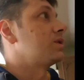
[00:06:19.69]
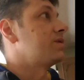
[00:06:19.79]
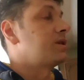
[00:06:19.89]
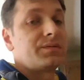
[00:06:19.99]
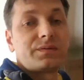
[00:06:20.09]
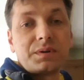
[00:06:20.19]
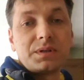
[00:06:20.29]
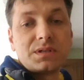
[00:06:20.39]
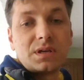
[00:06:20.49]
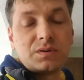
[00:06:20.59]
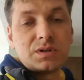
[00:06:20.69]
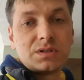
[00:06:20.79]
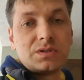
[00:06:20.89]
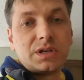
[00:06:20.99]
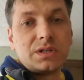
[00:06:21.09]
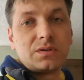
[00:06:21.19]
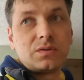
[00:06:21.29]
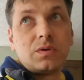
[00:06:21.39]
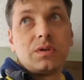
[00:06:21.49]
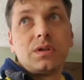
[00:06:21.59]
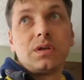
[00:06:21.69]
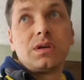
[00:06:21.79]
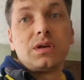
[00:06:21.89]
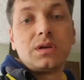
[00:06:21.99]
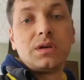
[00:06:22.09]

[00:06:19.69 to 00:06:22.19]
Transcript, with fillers: Everyone is now concentrated on uh,